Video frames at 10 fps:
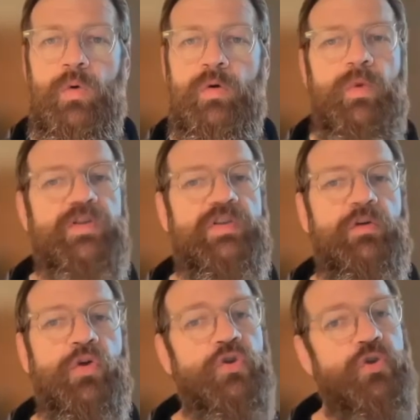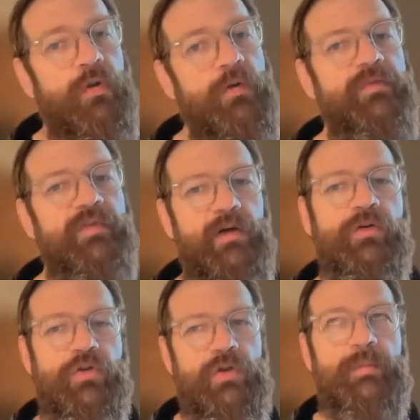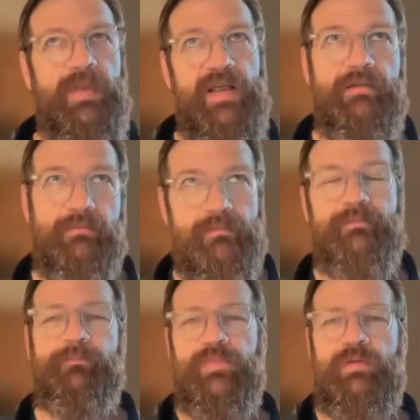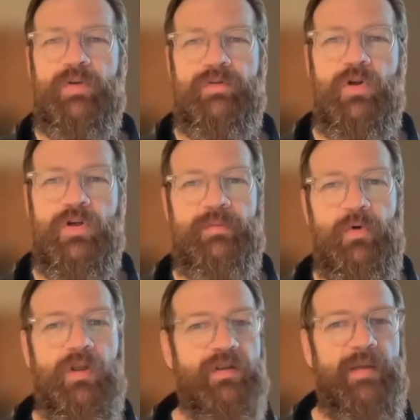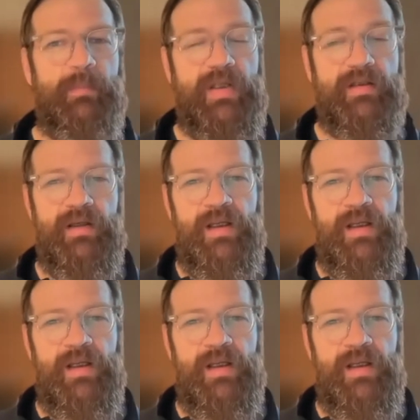want control of their control plane, bit of an oxymoron there, but